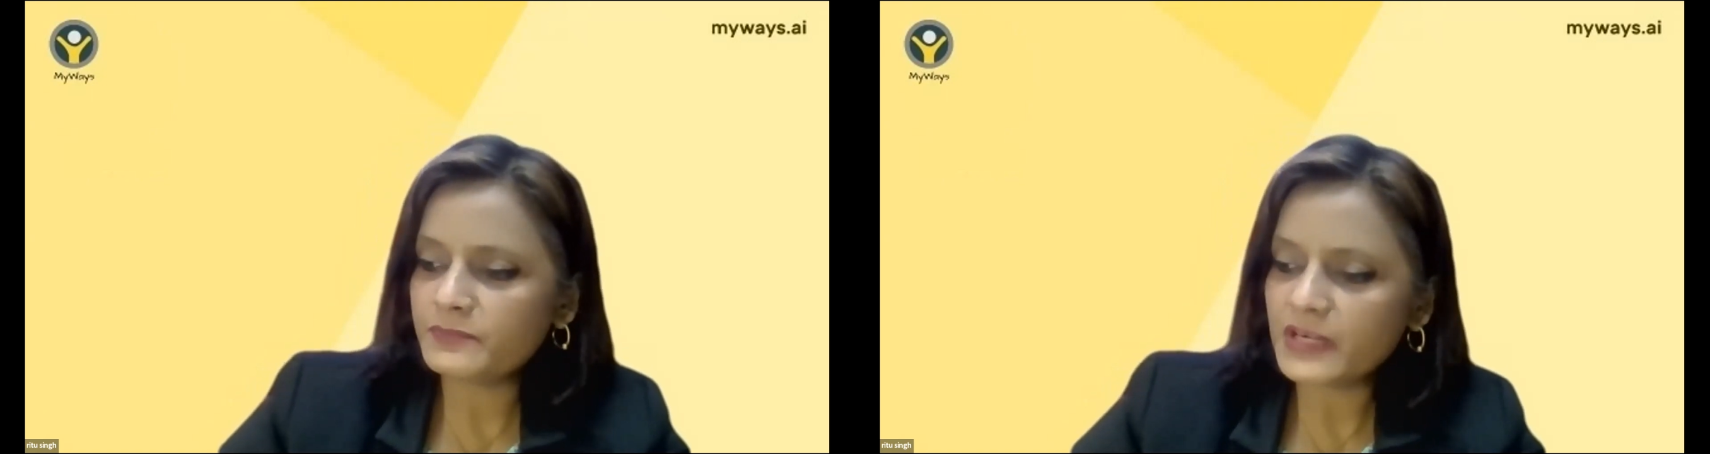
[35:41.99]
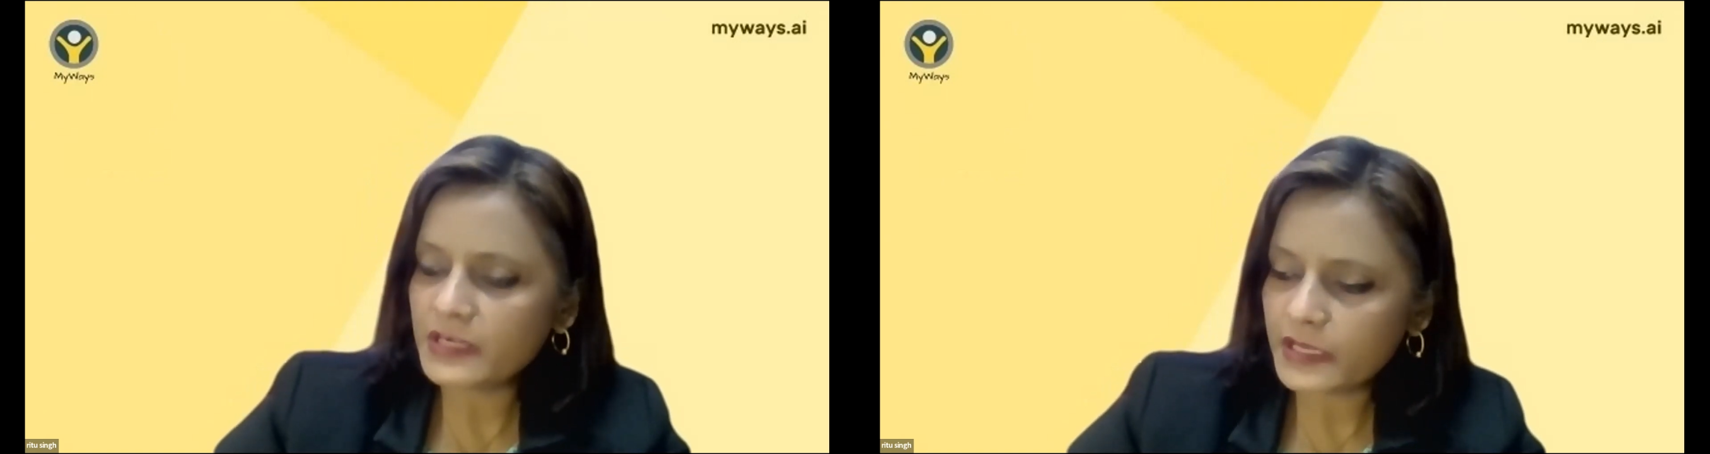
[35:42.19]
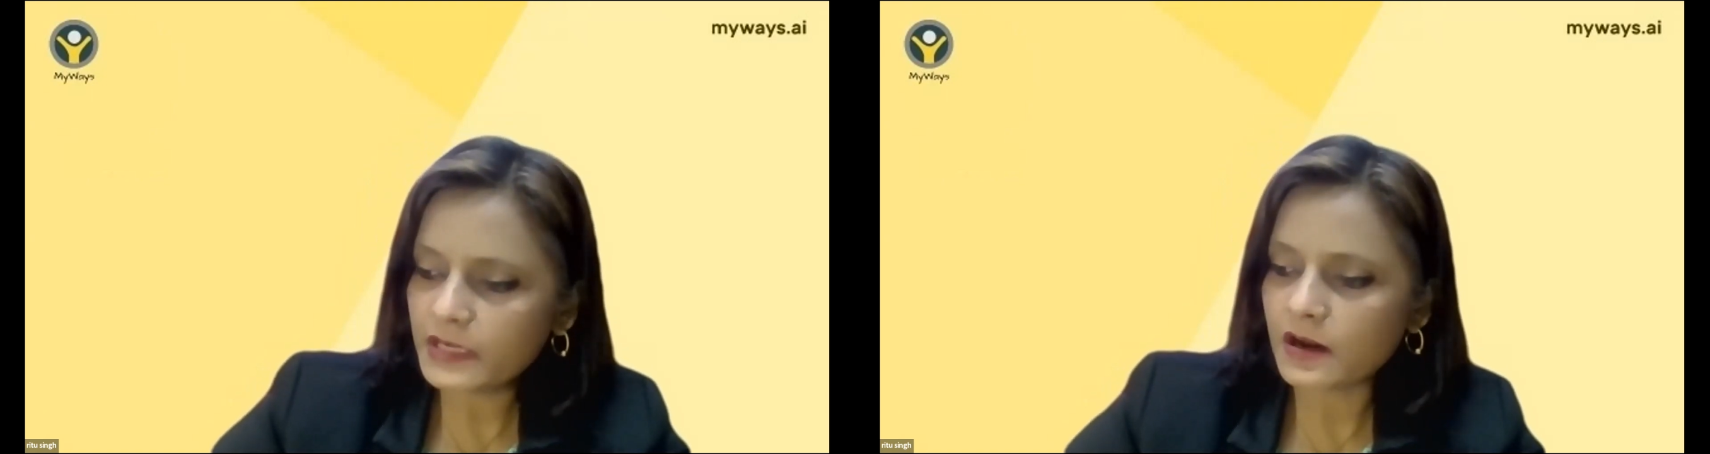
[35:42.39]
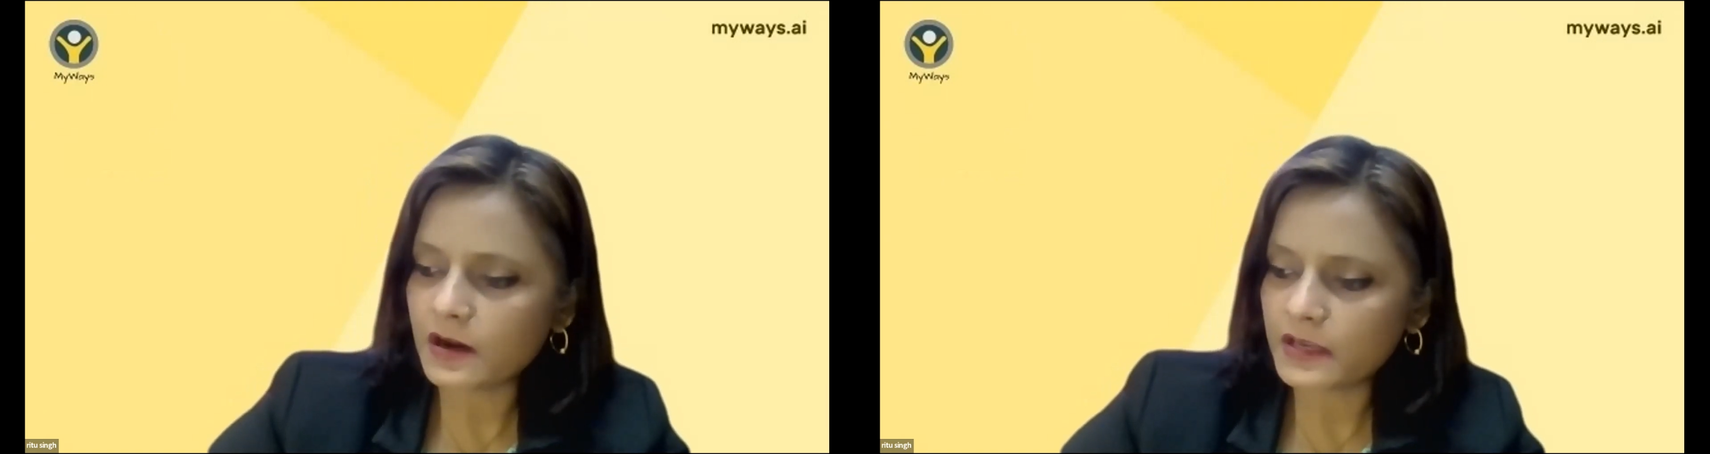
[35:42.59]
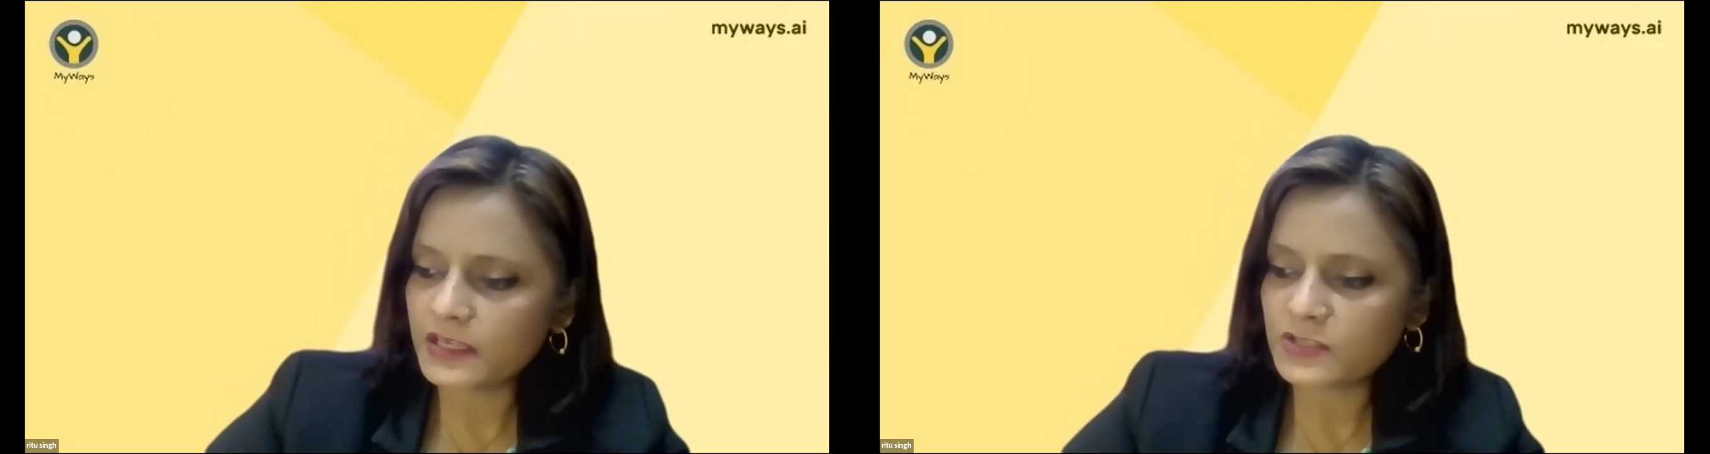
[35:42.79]
building
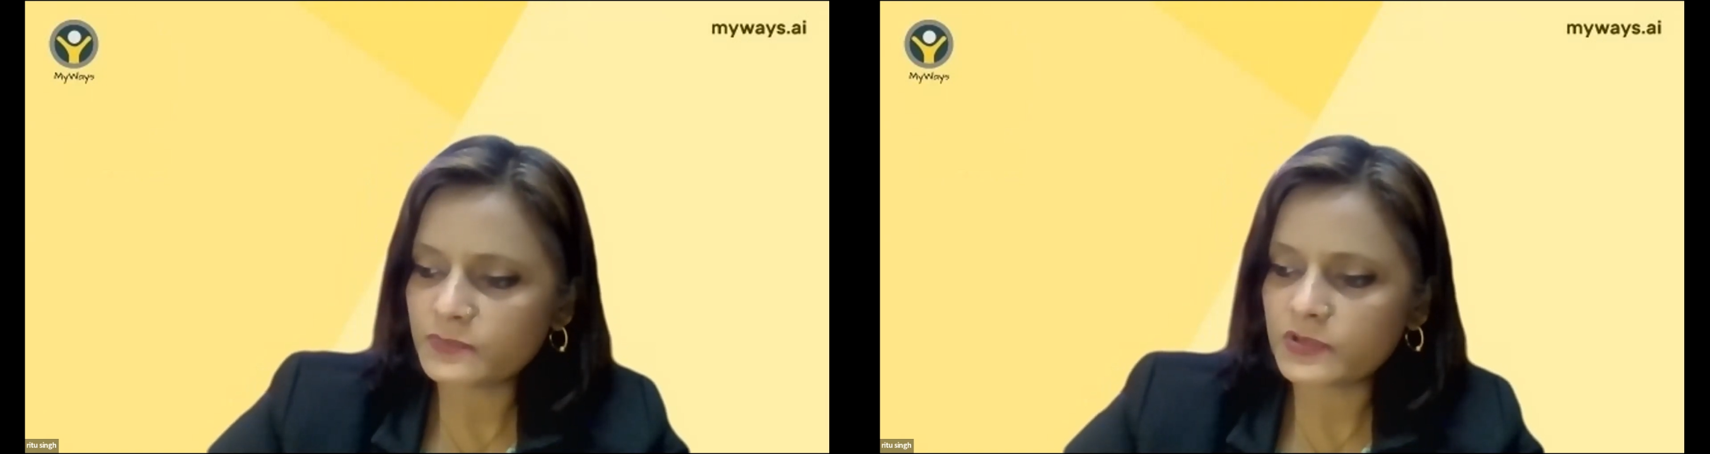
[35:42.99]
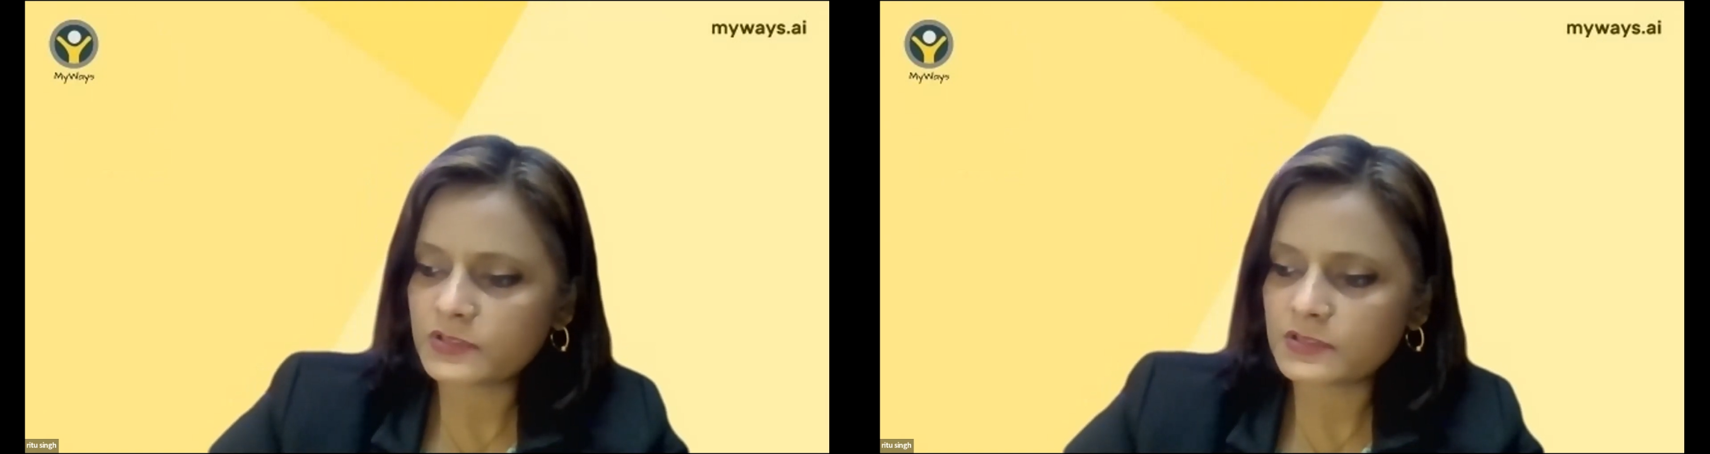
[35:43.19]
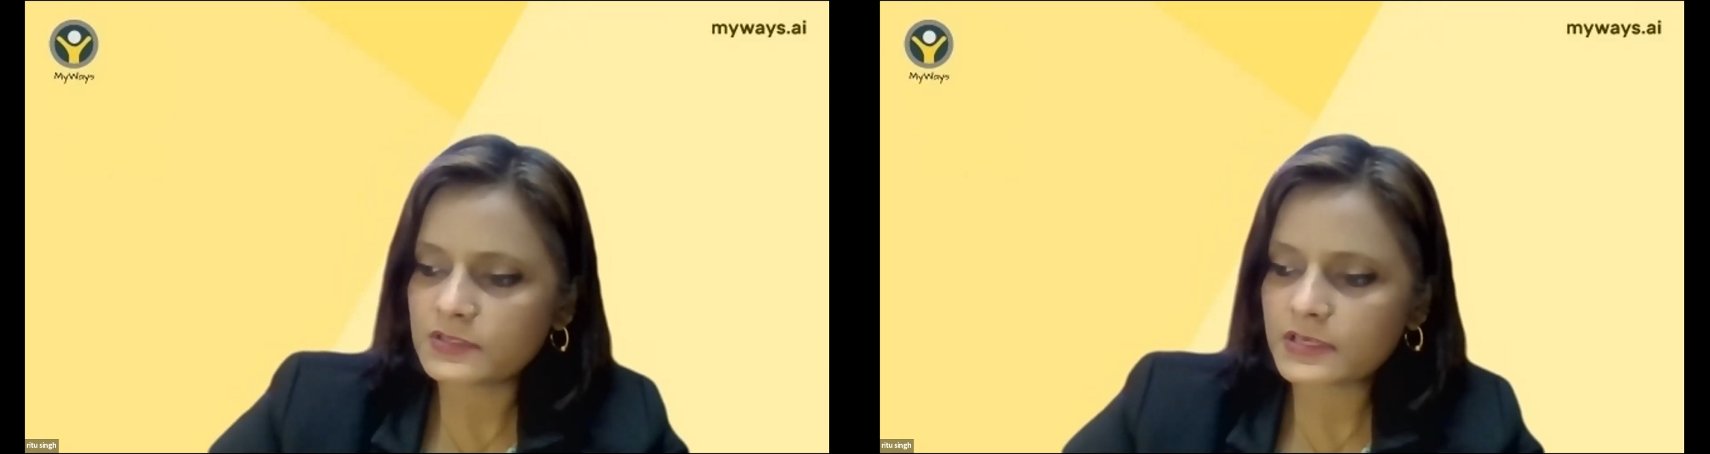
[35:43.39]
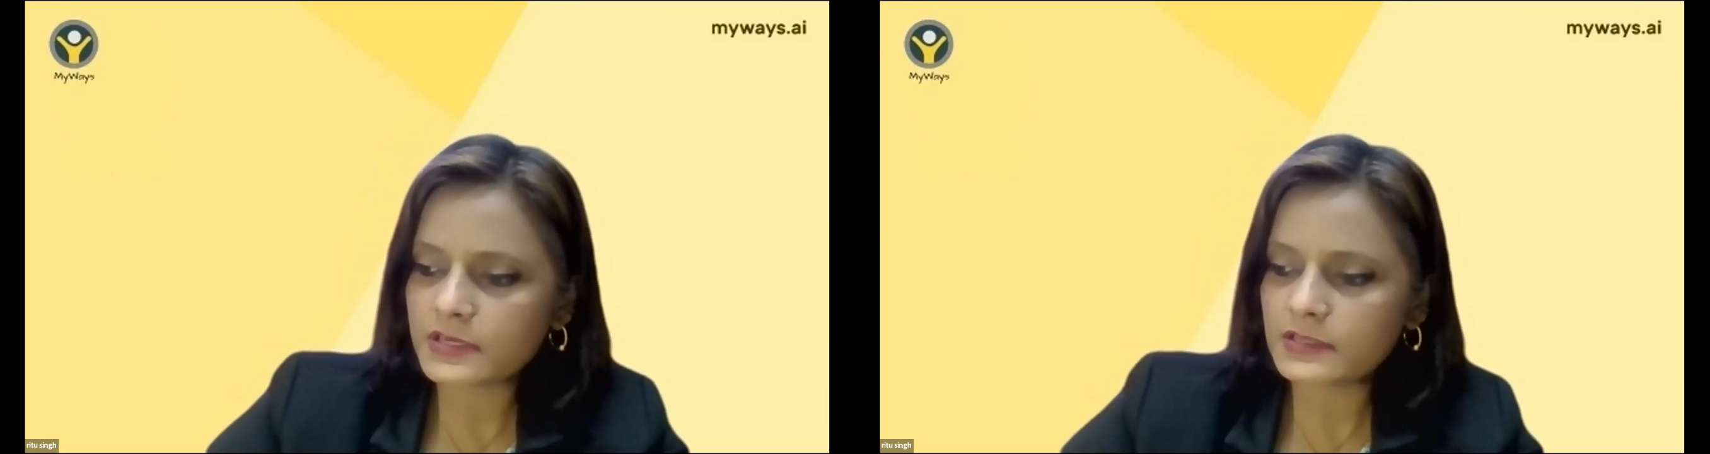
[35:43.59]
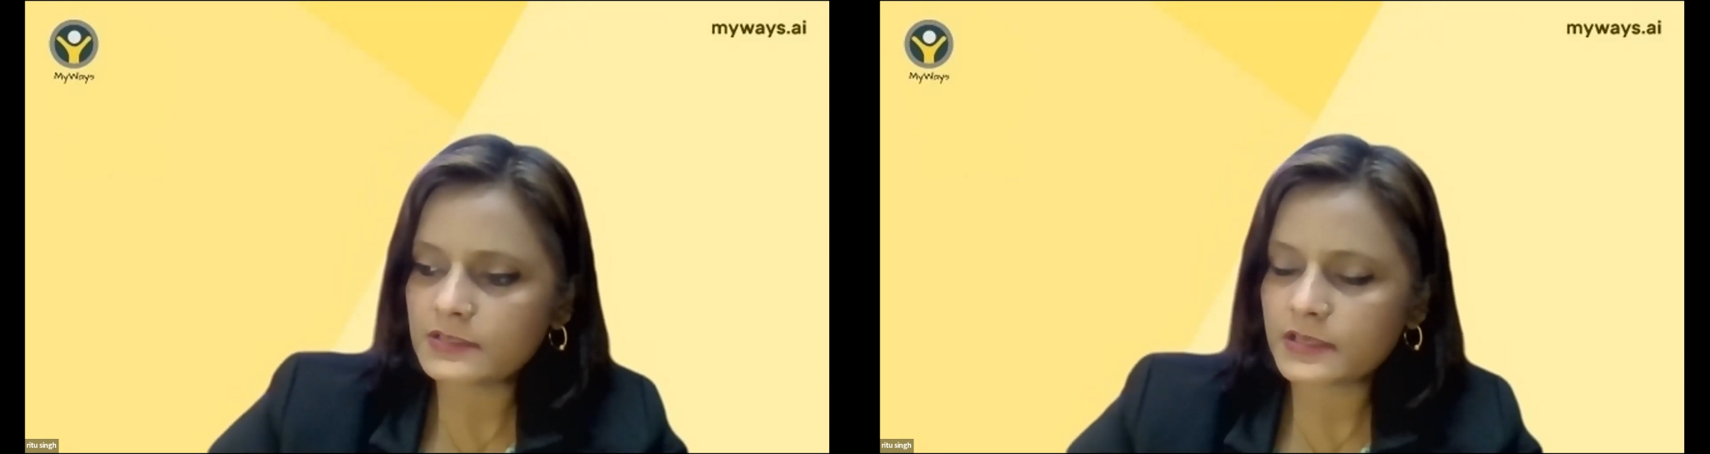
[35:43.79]
our interpersonal
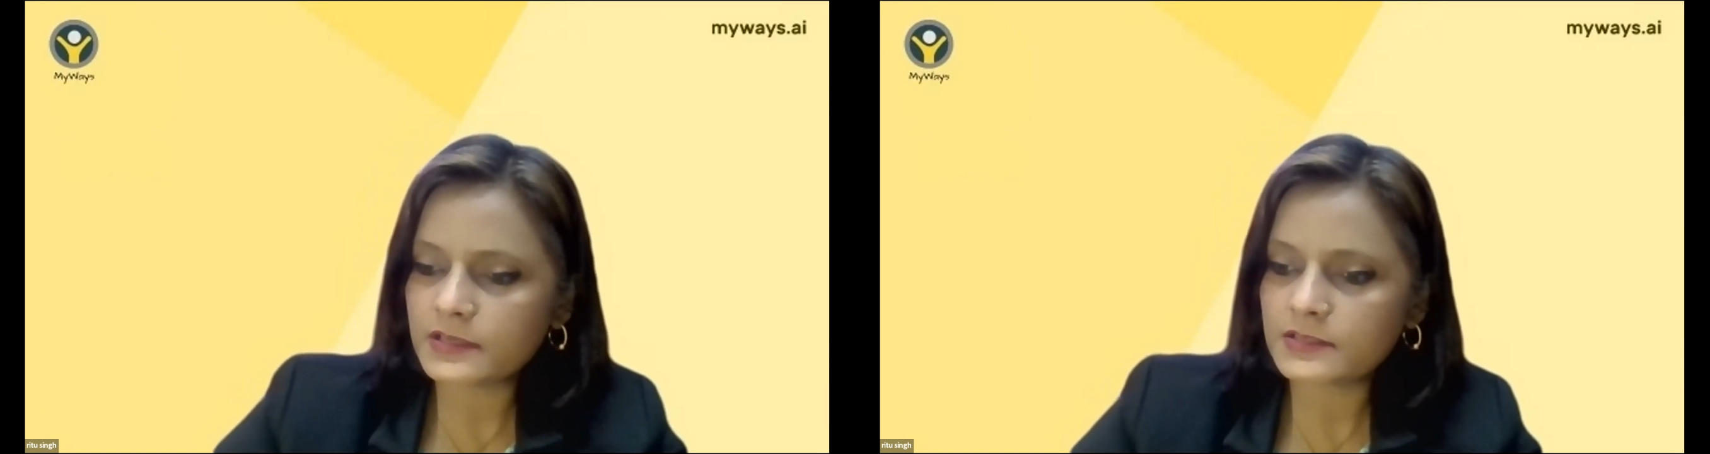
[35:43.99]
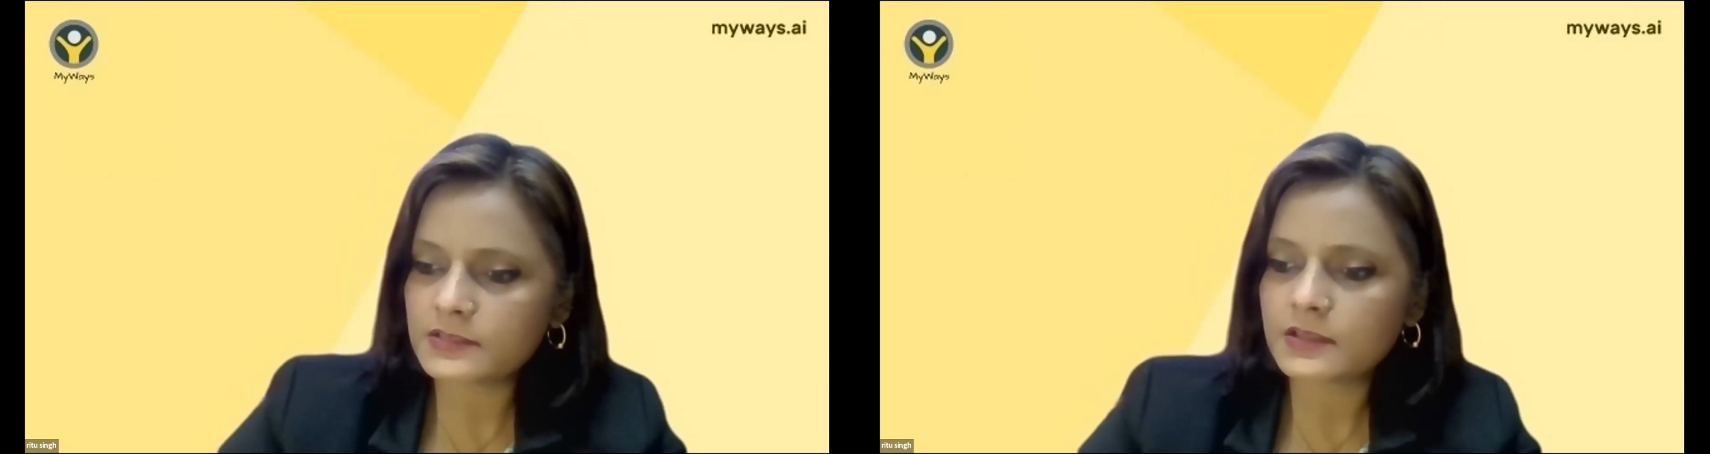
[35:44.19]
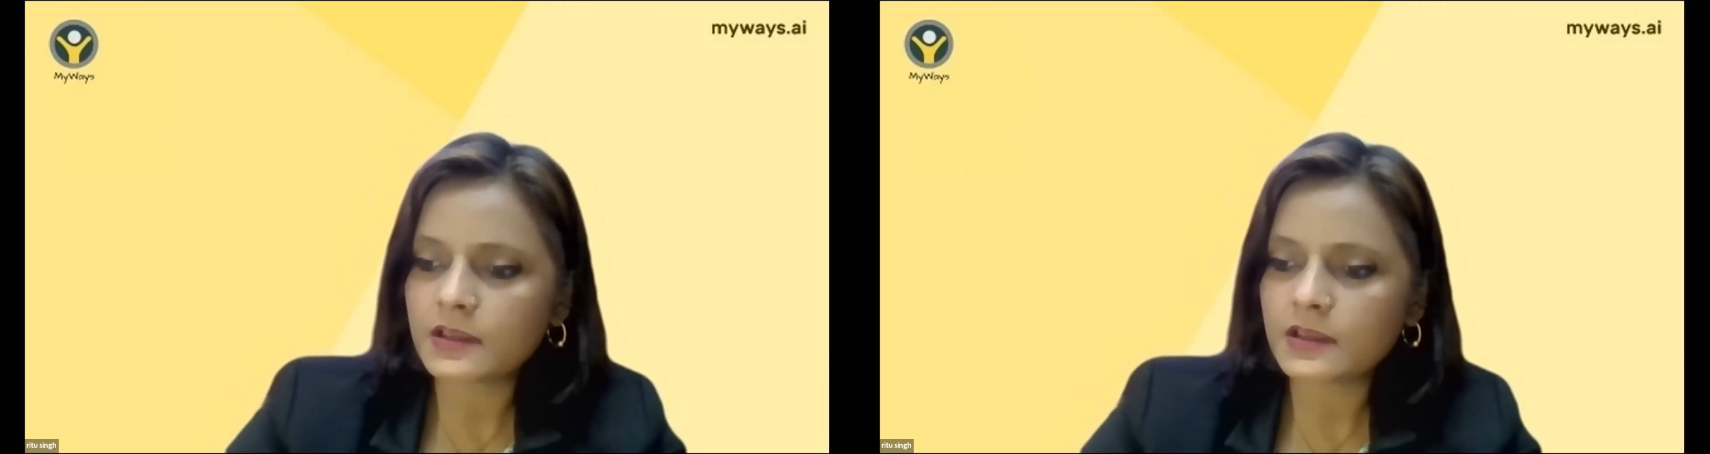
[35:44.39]
skills is